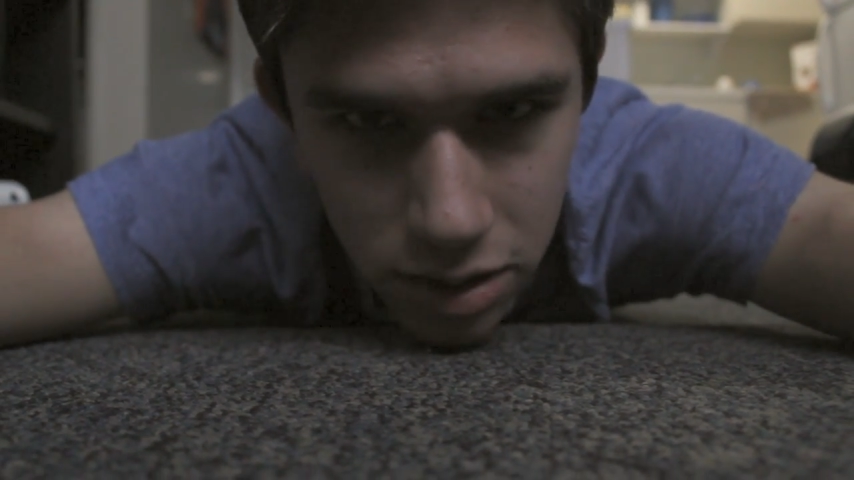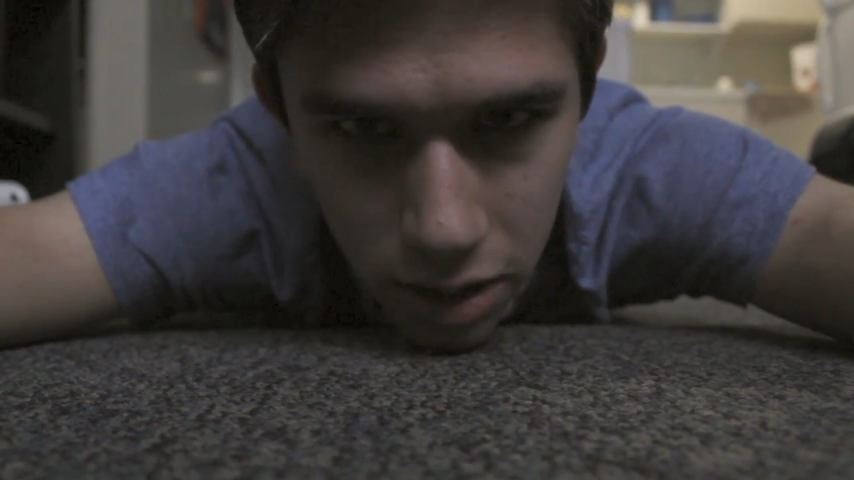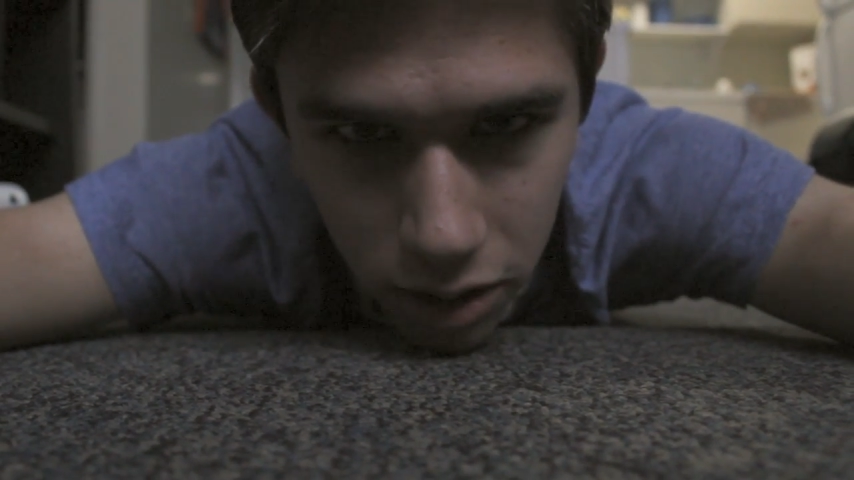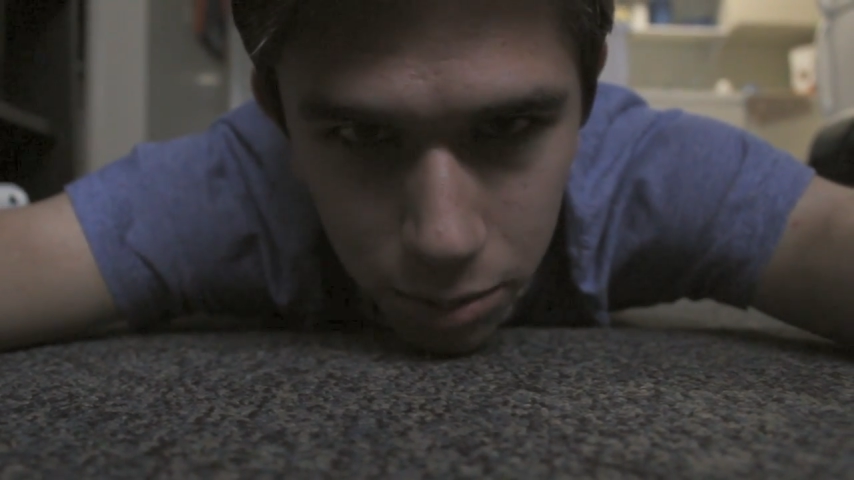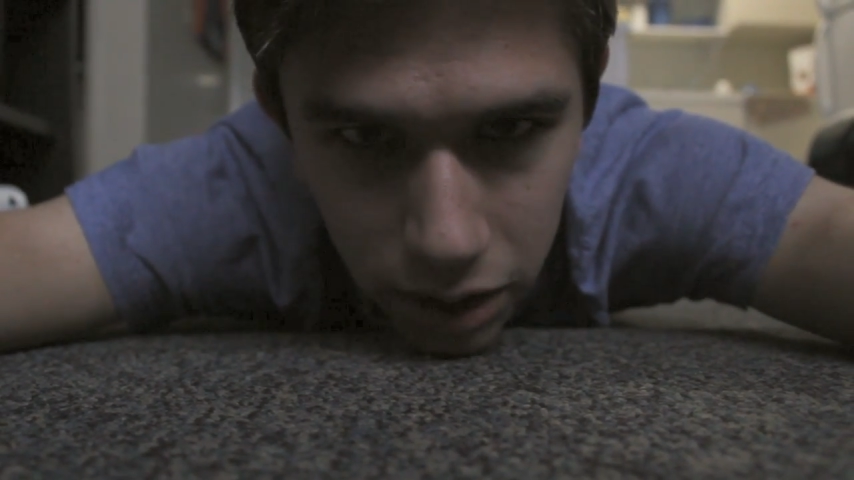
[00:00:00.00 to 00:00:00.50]
that
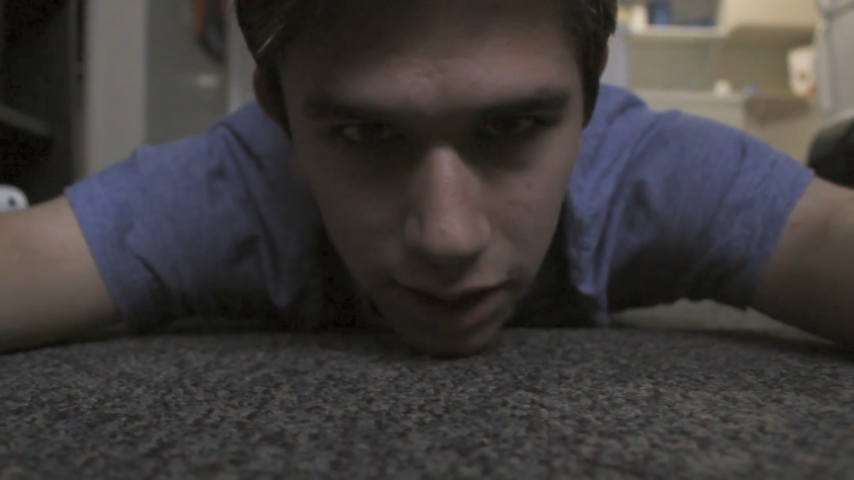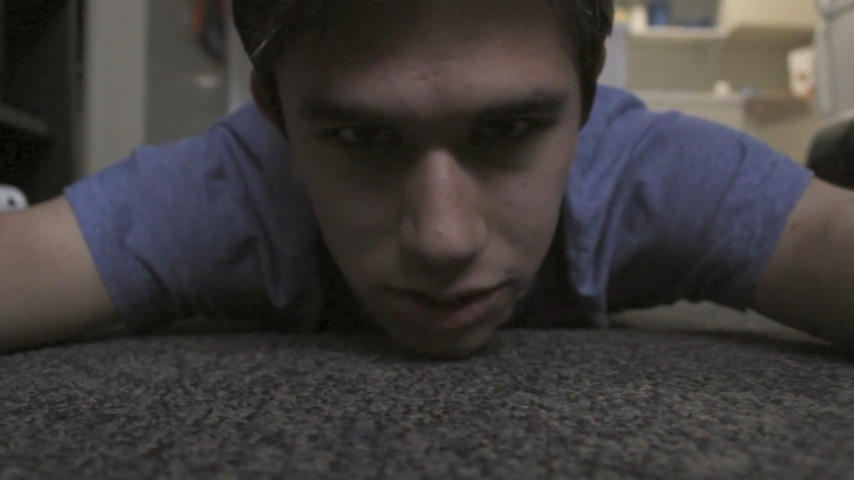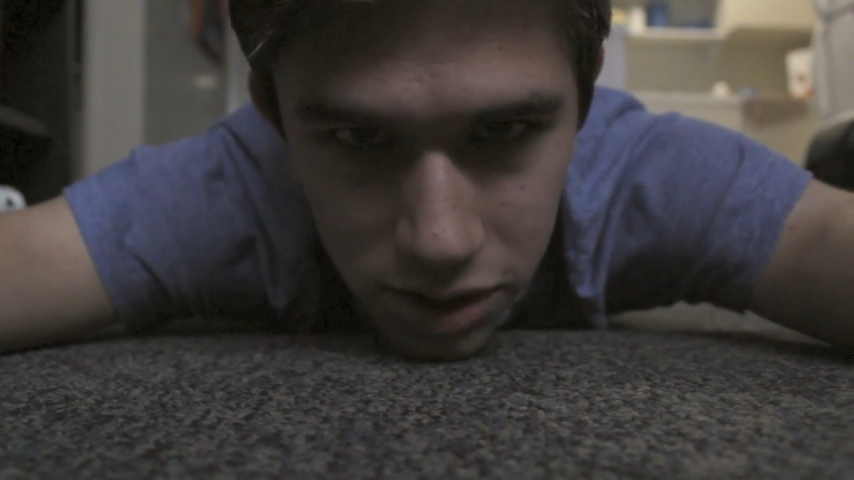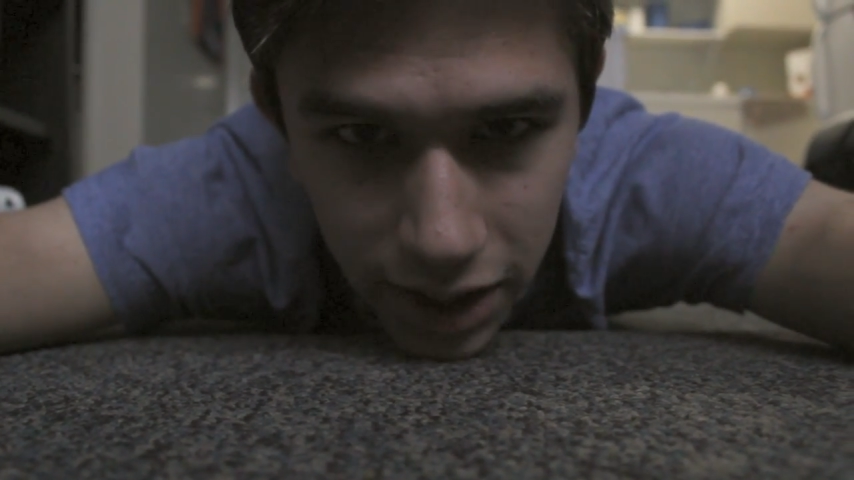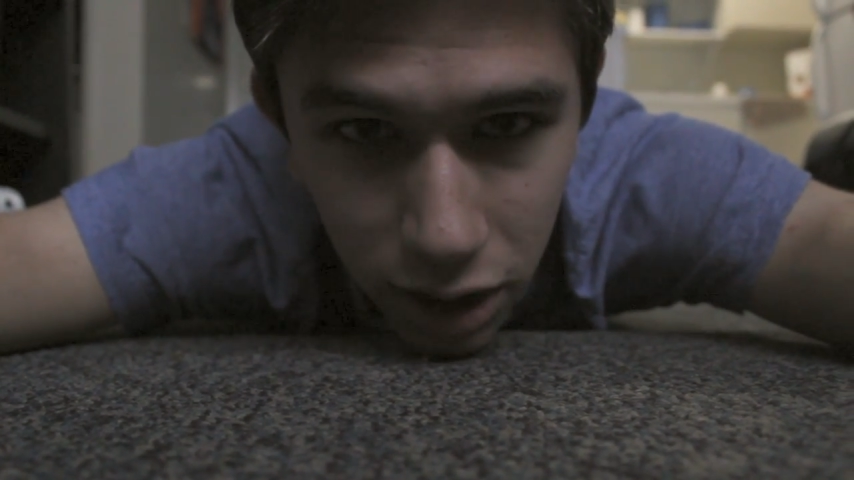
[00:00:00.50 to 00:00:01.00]
all the players
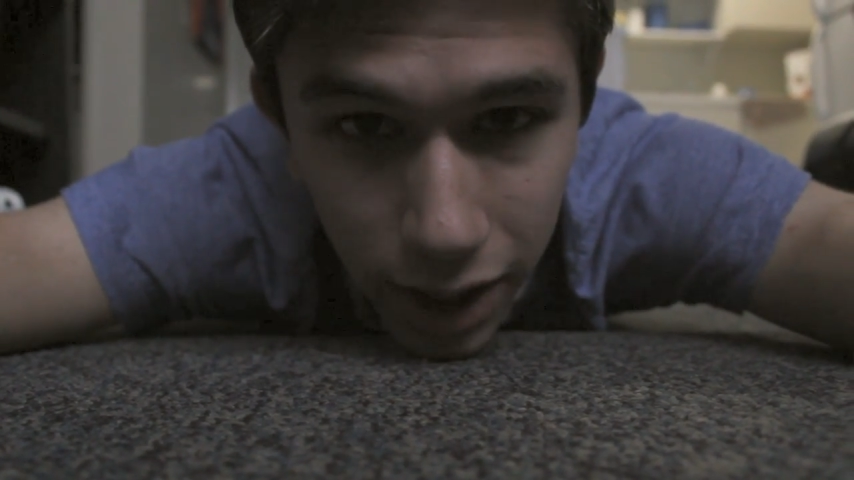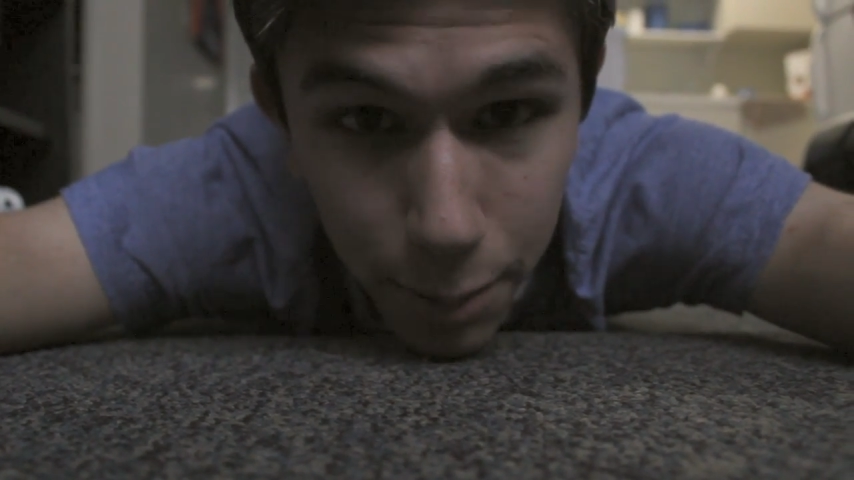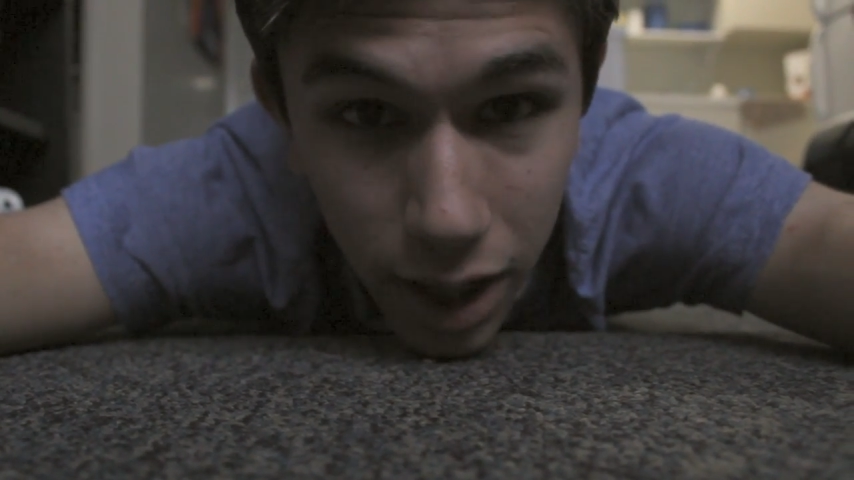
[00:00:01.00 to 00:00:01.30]
are saying crap,